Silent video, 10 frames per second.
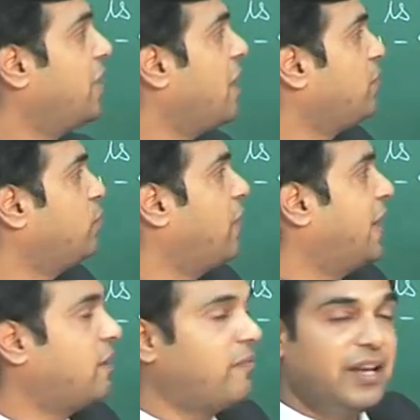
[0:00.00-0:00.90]
we have to
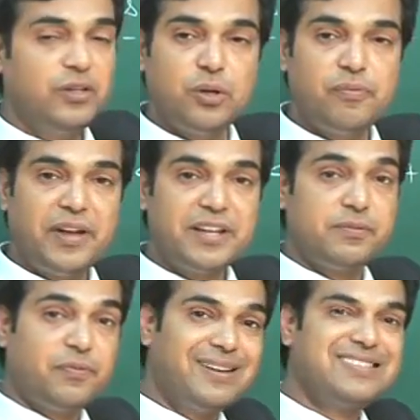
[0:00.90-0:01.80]
find the values of
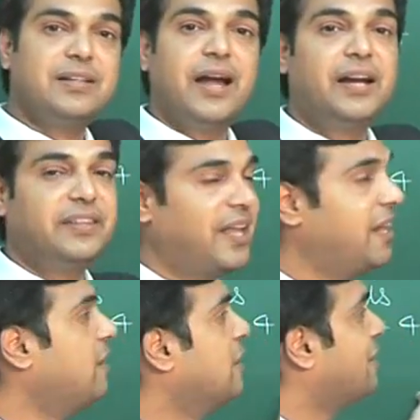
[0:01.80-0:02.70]
x first and
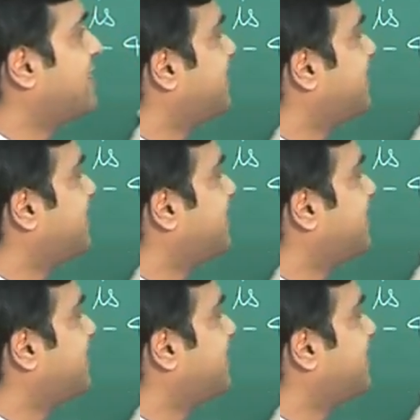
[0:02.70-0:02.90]
then the